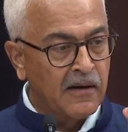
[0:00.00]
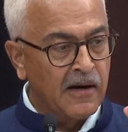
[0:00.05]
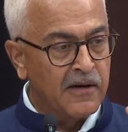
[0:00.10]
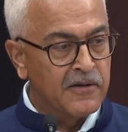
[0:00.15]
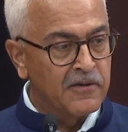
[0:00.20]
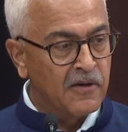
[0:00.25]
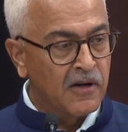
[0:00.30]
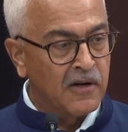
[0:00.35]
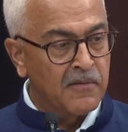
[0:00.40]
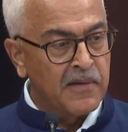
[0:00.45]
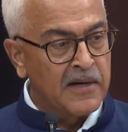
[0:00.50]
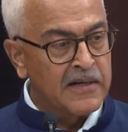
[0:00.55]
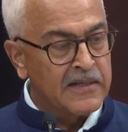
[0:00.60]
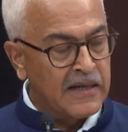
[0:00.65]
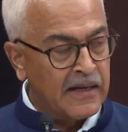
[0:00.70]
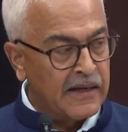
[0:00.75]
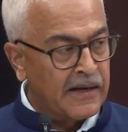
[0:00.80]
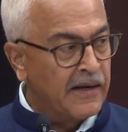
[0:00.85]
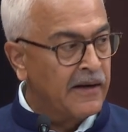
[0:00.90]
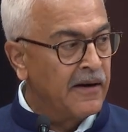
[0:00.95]
adjournments
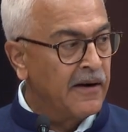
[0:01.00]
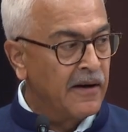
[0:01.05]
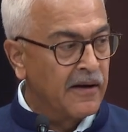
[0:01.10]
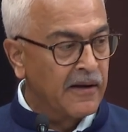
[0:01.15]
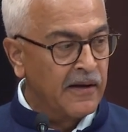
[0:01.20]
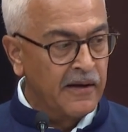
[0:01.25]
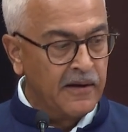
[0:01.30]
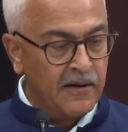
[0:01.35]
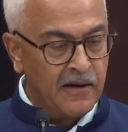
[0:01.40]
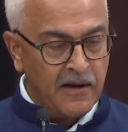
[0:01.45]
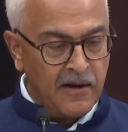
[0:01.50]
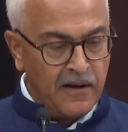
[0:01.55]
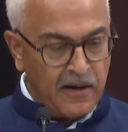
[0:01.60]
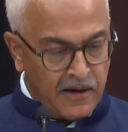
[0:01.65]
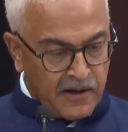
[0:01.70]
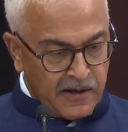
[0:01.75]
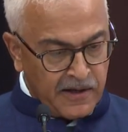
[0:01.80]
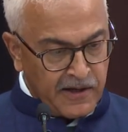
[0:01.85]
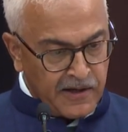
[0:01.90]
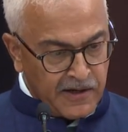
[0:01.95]
again and again,
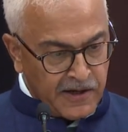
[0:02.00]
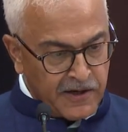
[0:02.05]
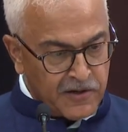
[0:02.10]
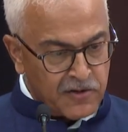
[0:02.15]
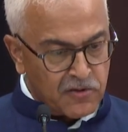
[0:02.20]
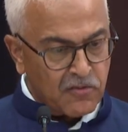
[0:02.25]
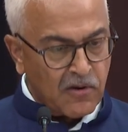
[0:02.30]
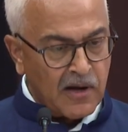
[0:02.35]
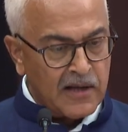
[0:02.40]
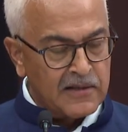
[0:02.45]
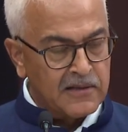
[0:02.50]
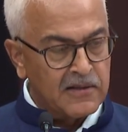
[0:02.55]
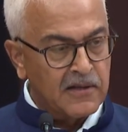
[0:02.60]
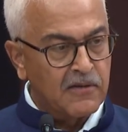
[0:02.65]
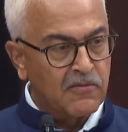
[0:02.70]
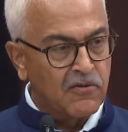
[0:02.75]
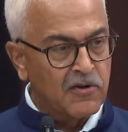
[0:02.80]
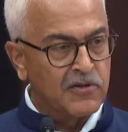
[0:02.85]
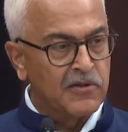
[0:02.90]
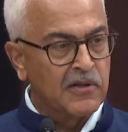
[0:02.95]
he needs to answer
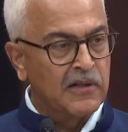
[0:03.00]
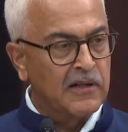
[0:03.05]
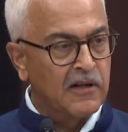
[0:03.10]
questions.